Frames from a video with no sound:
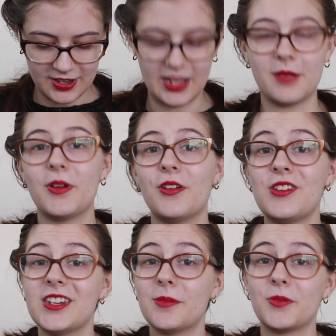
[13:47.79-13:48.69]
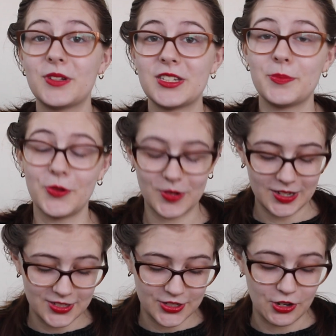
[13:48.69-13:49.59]
I am her #1
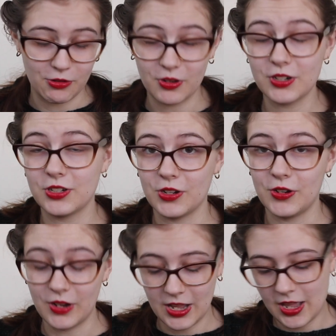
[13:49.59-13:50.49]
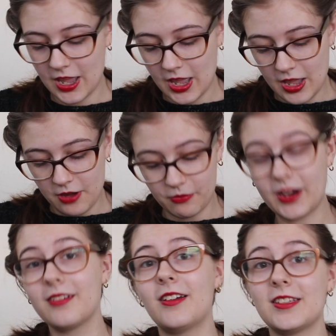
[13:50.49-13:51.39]
supporter, so do
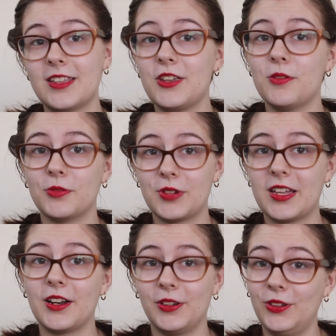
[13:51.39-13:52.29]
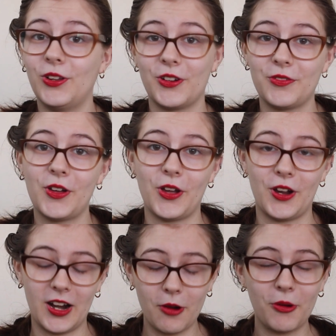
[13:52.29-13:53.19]
recognise that you will get a lot of
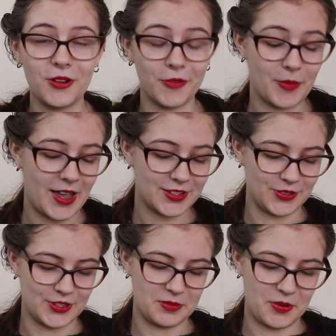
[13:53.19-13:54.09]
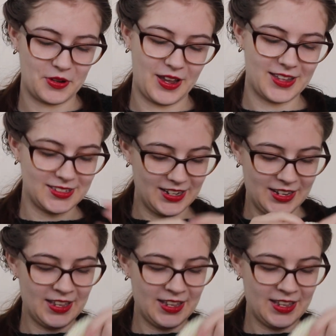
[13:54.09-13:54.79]
her wonderful bags on this podcast.